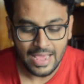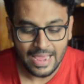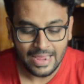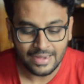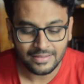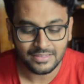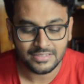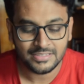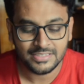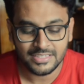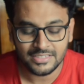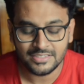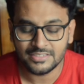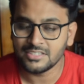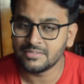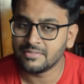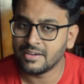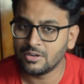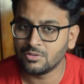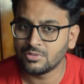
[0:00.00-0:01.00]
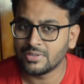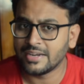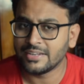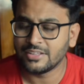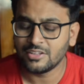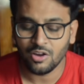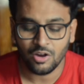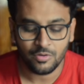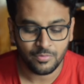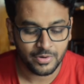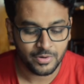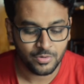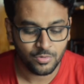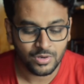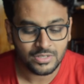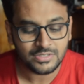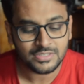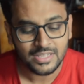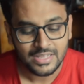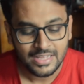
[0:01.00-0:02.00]
and the CTC value that they offered
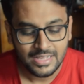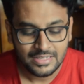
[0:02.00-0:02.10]
was